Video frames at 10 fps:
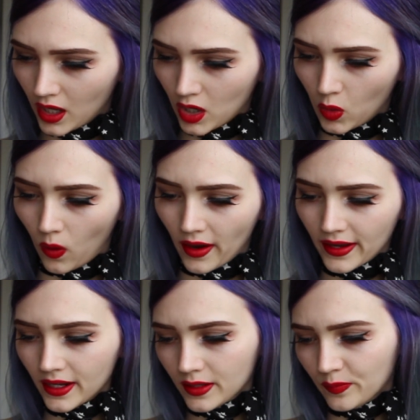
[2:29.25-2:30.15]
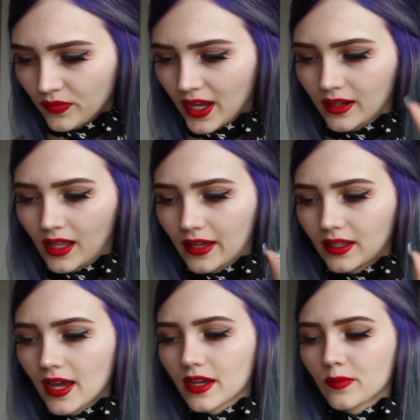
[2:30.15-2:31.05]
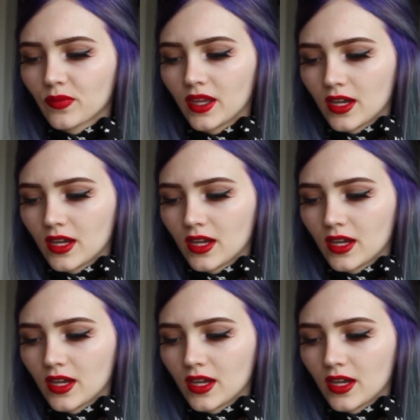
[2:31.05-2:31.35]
Aquatic and Lilac.